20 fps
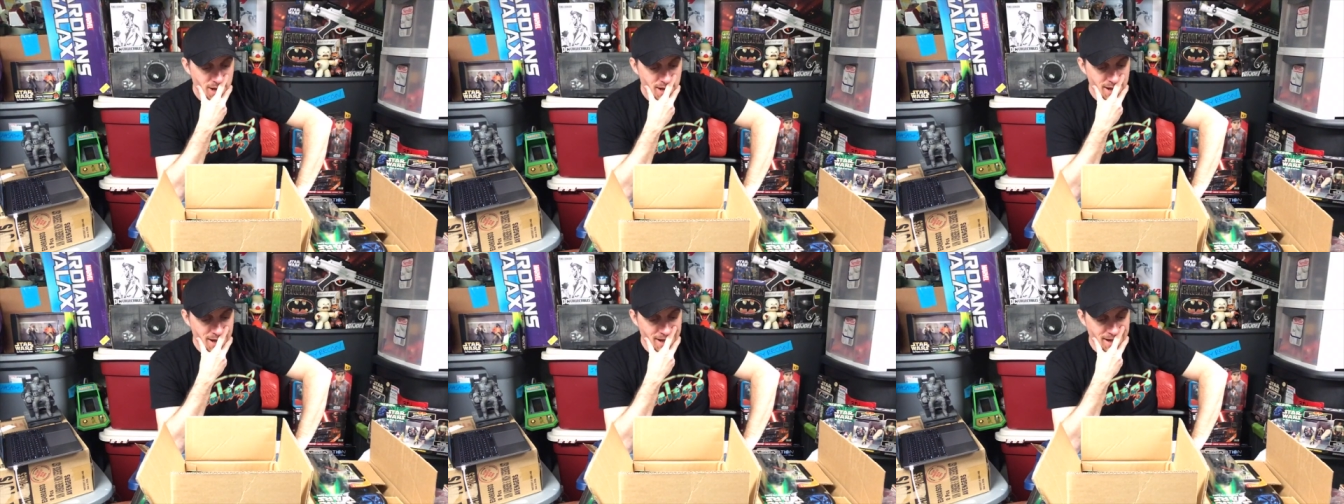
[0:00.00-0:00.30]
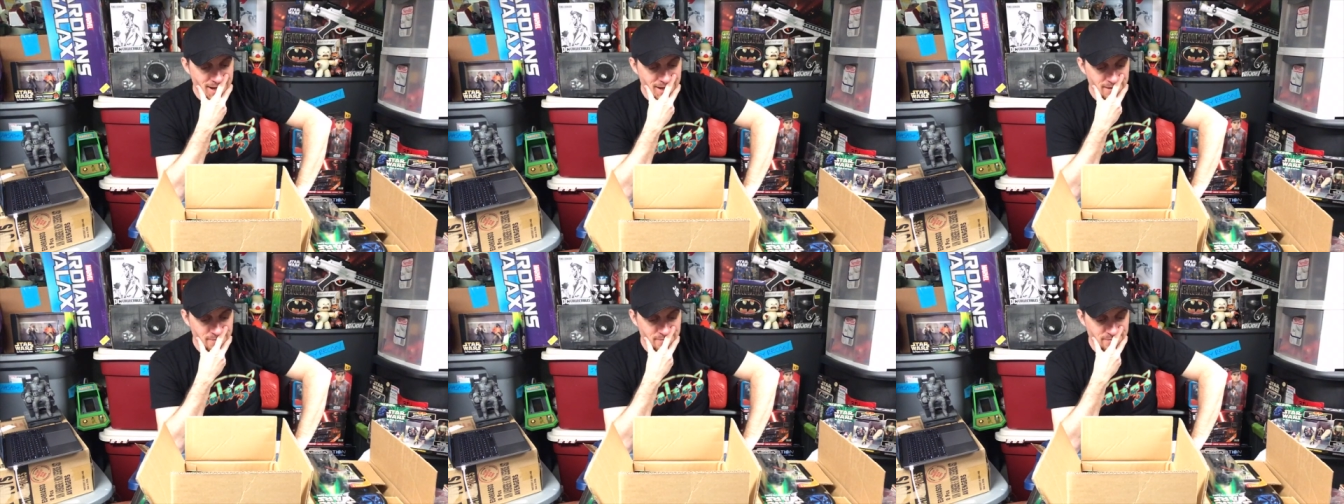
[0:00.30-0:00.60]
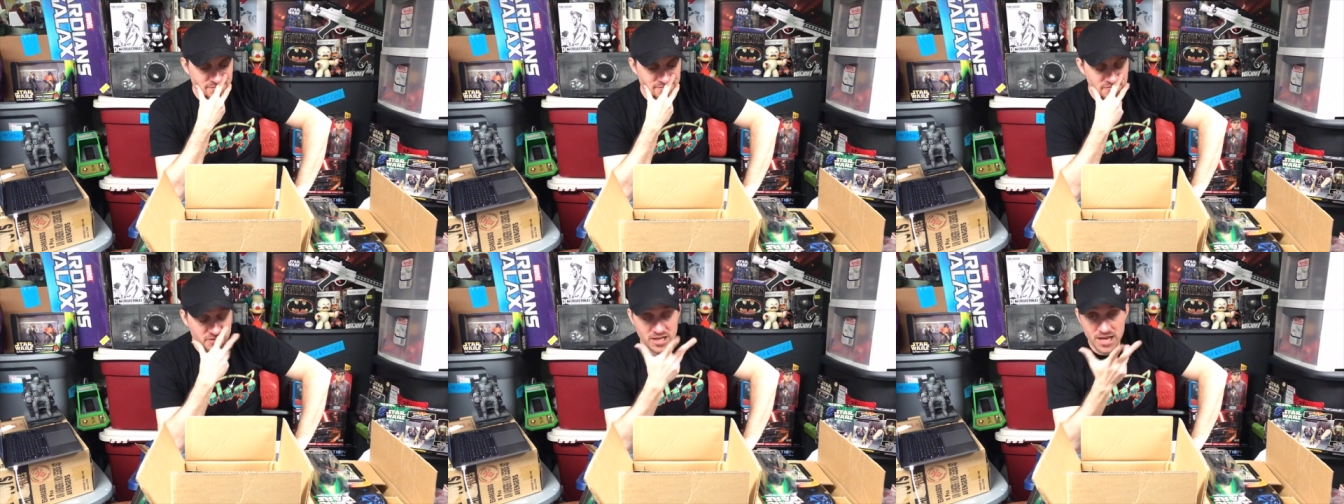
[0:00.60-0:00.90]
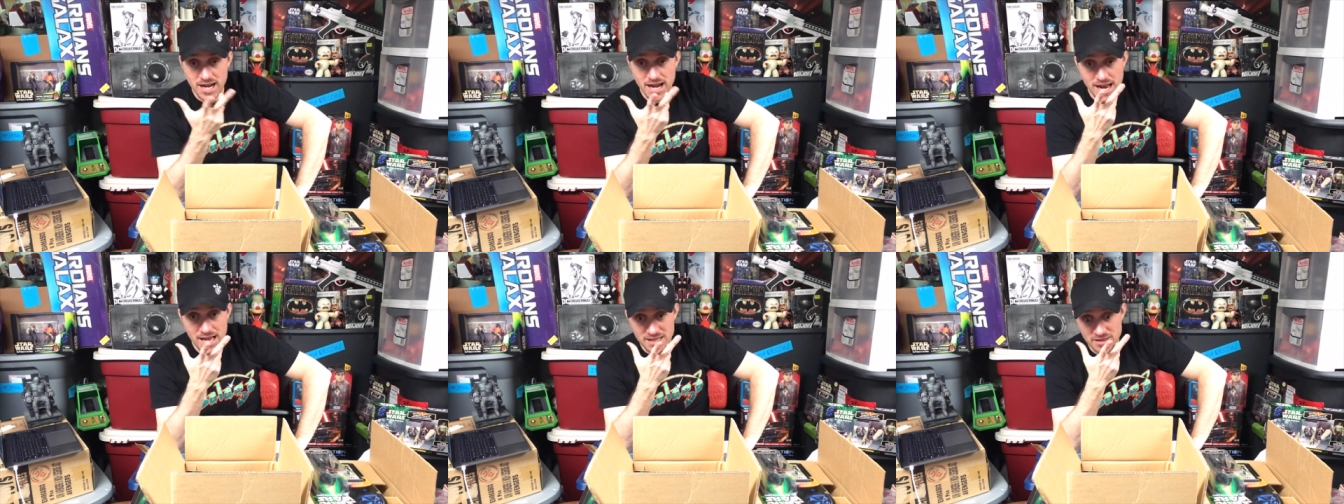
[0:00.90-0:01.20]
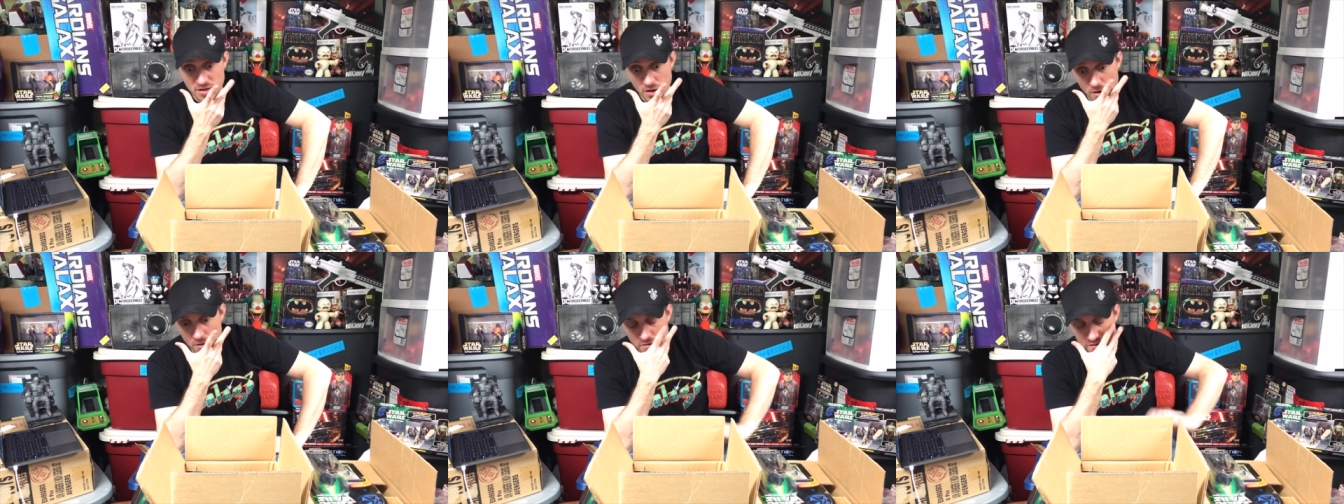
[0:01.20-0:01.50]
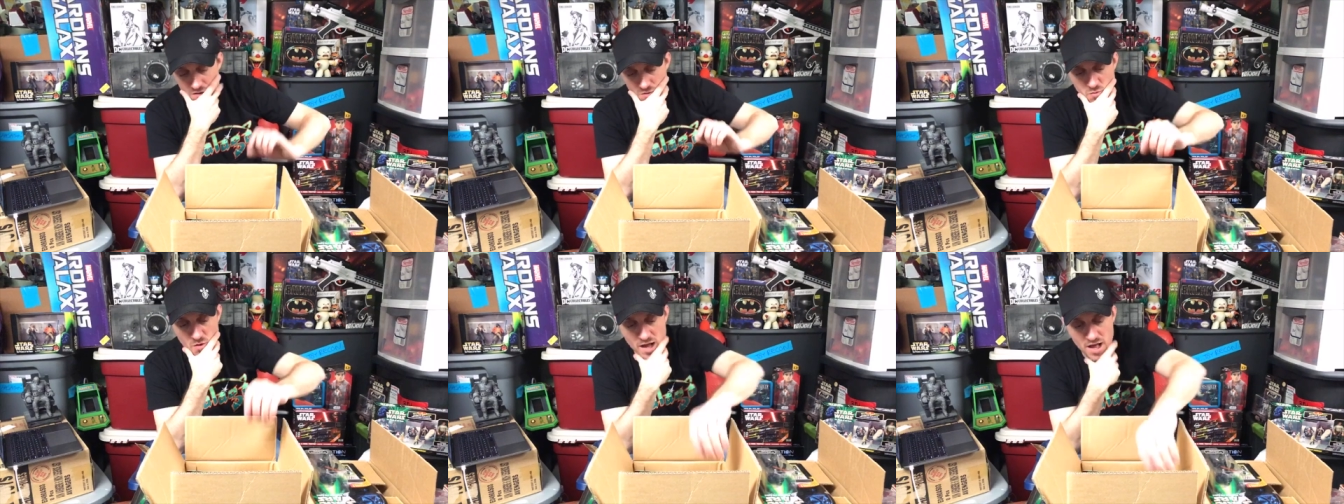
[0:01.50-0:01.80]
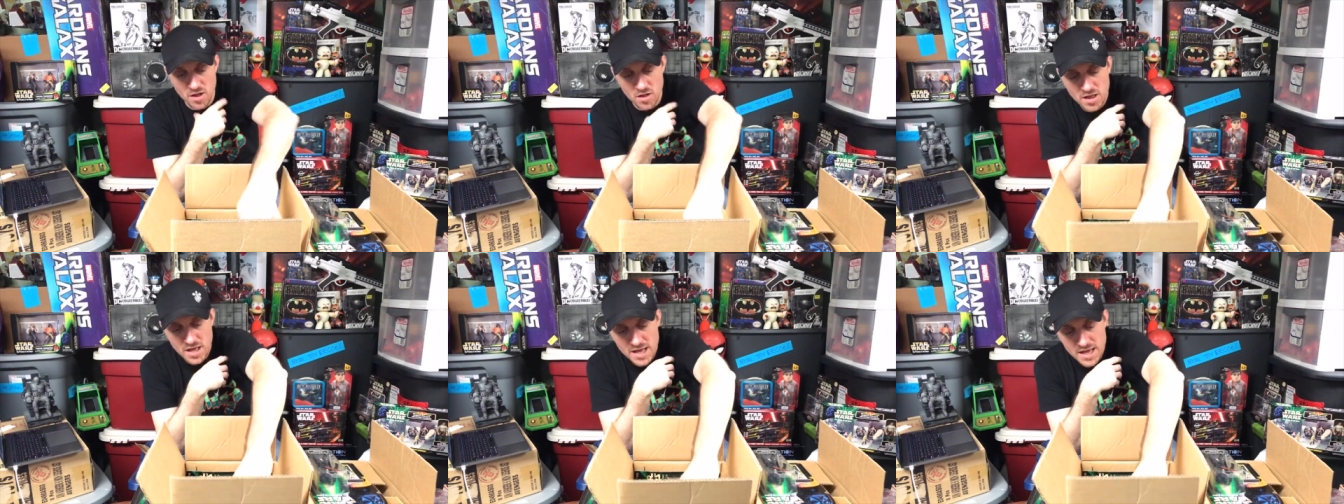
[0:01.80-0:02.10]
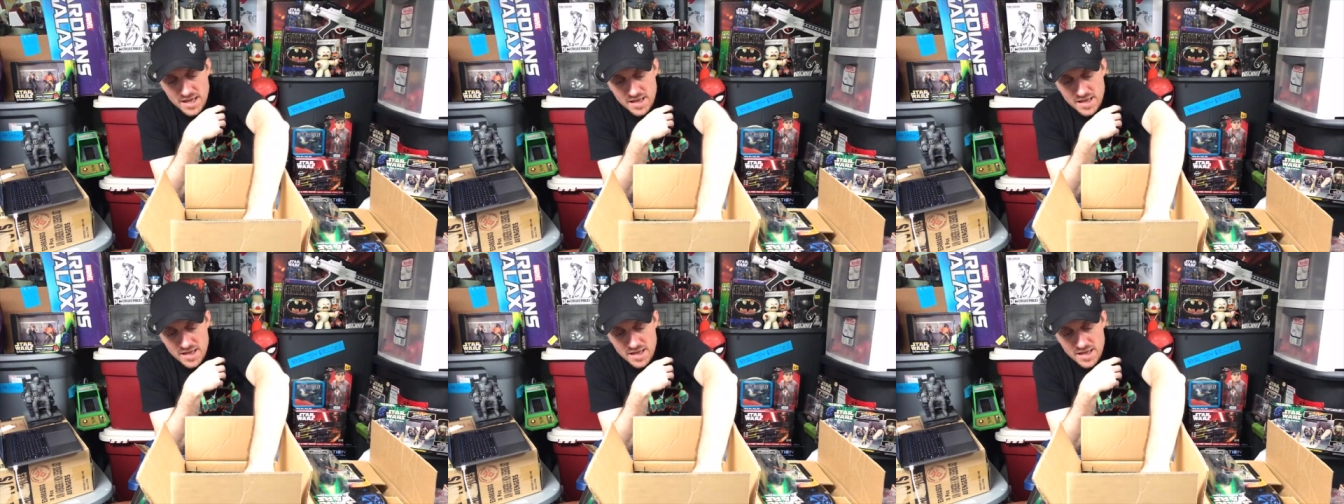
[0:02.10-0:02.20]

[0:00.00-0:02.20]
Forgot I had those as well.